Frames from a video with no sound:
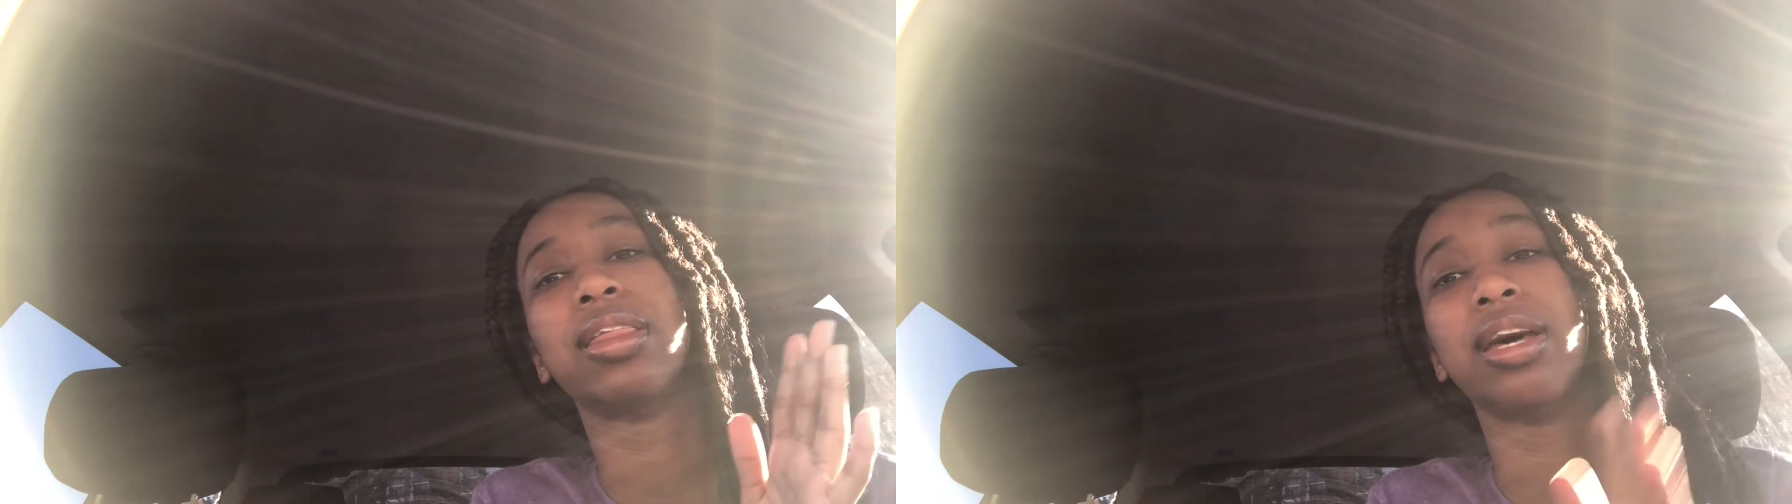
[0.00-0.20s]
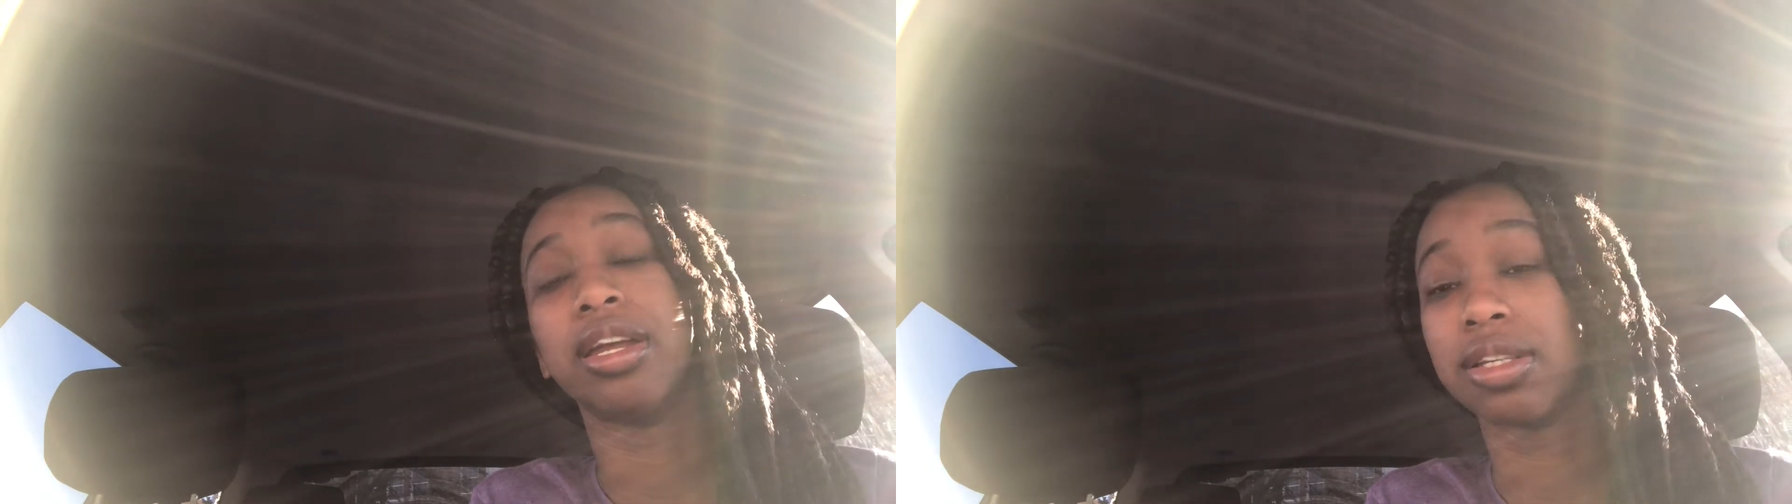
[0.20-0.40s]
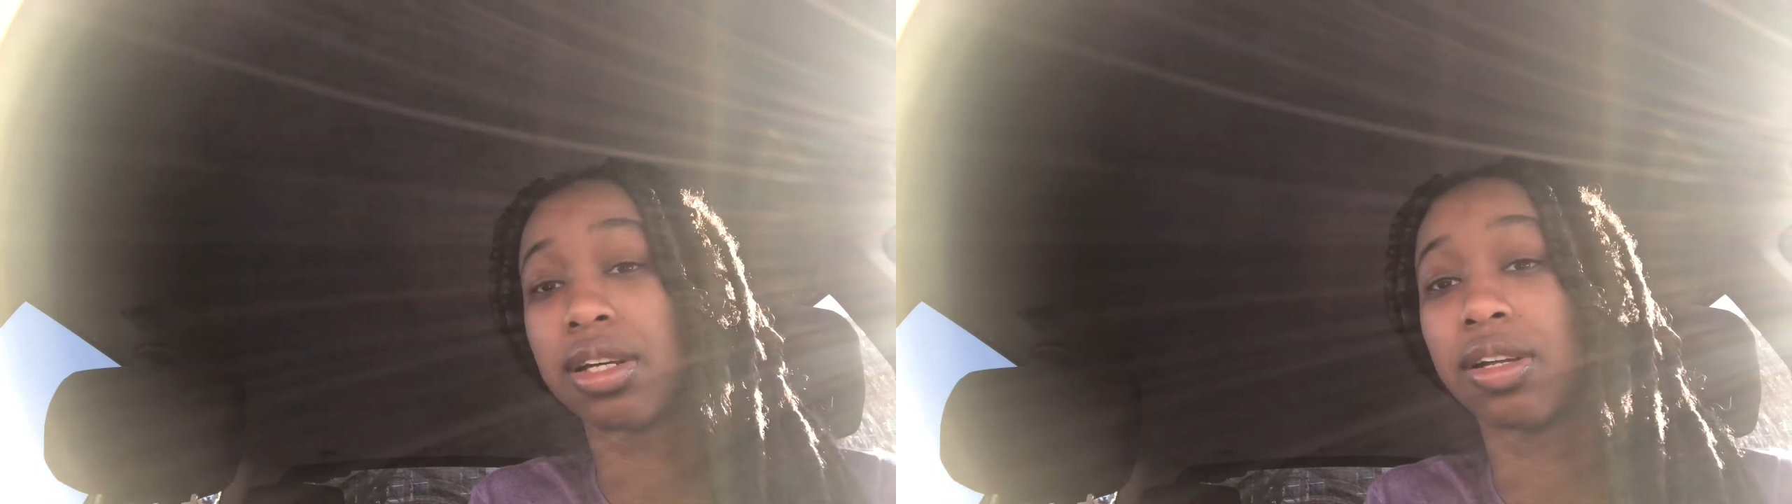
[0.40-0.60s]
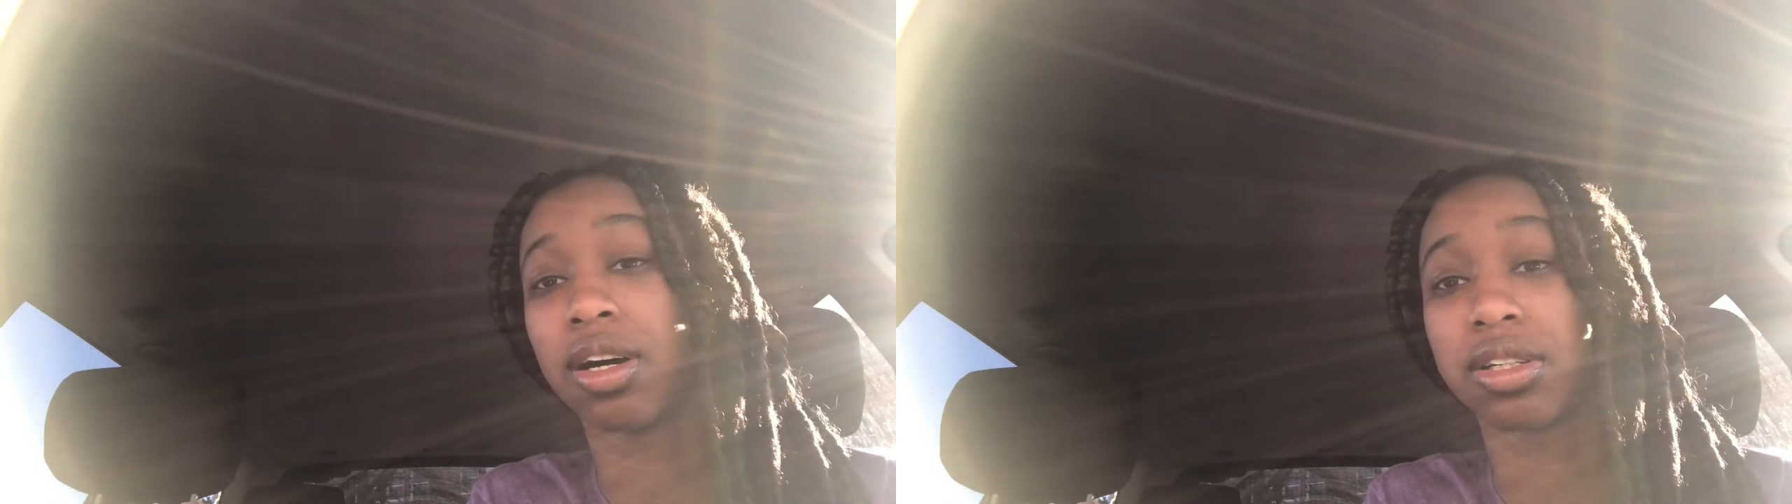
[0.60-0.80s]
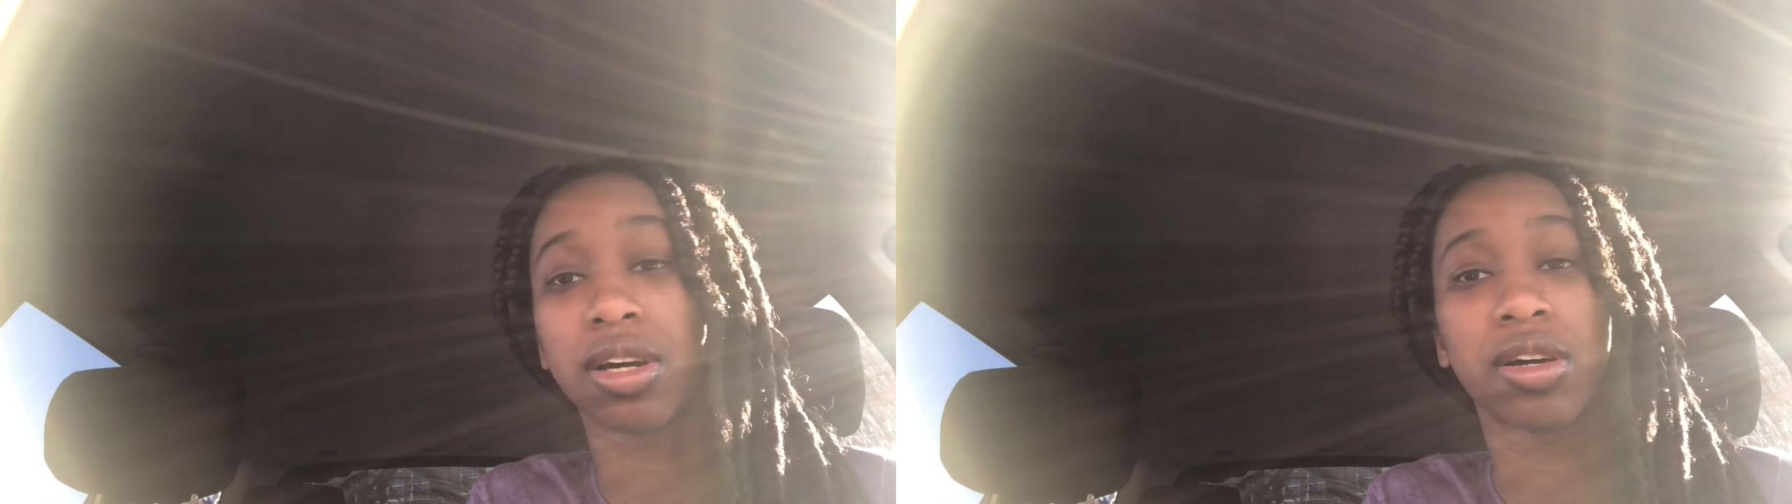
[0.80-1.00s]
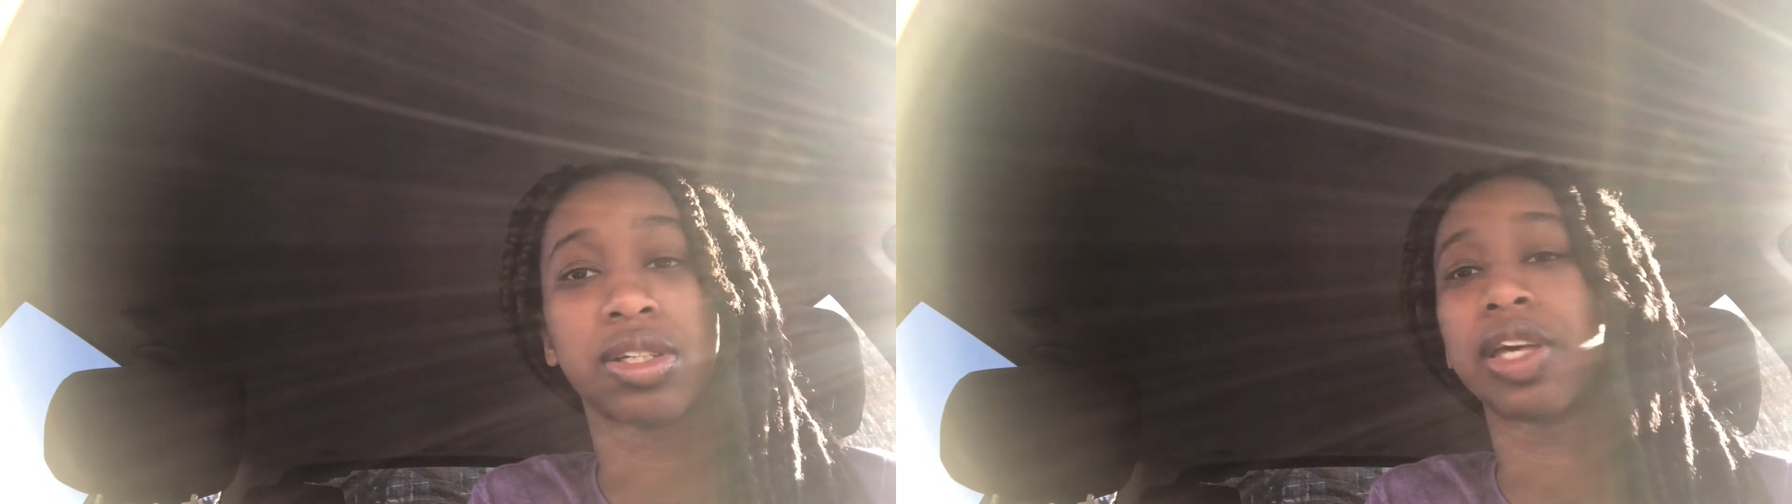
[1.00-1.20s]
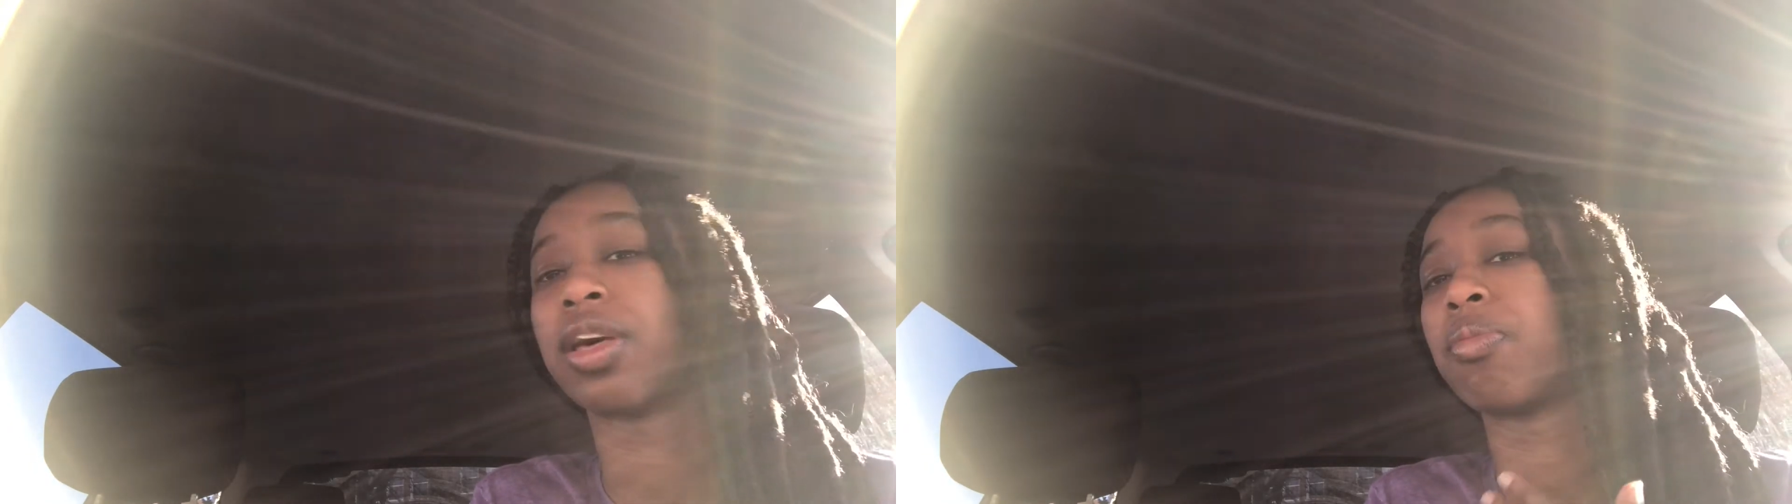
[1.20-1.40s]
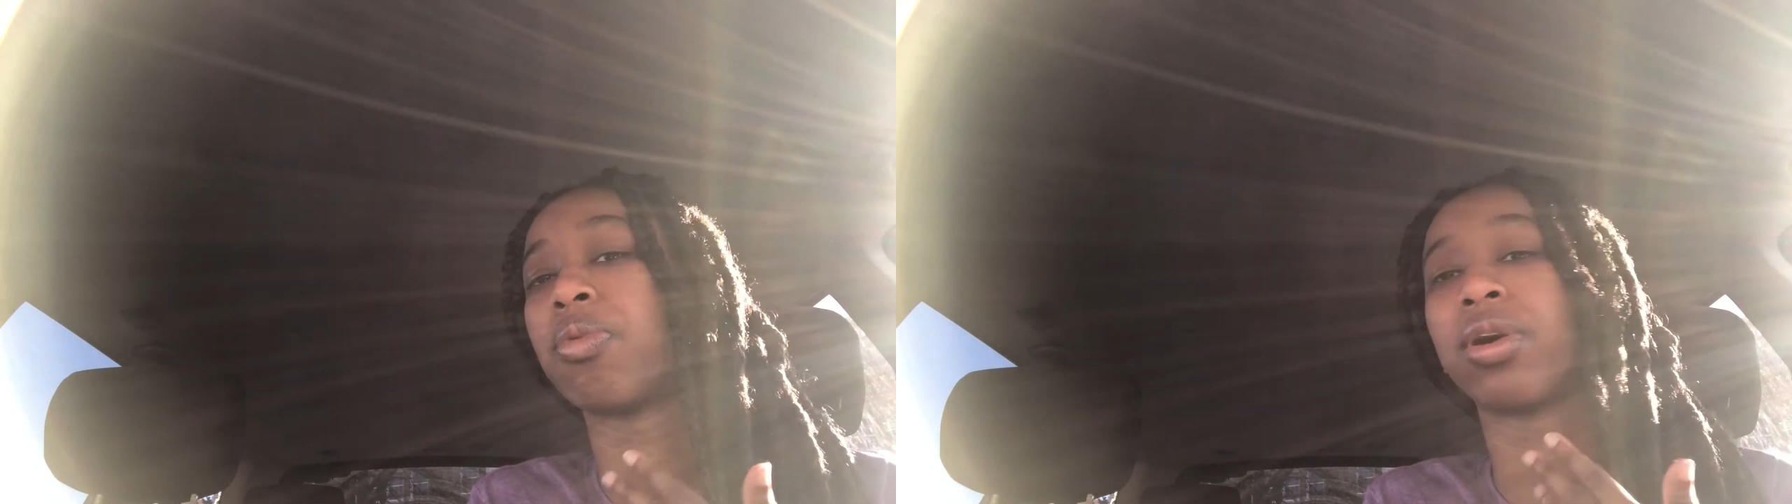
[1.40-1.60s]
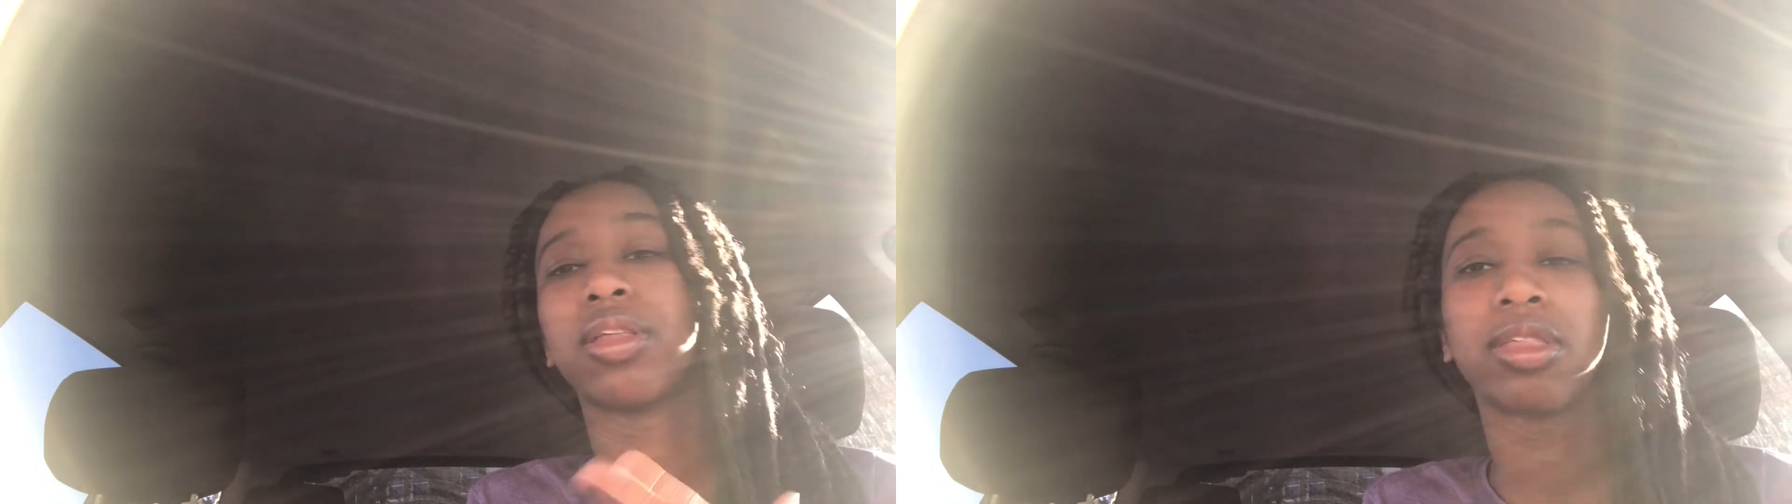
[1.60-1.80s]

then it's a lost cause at that point.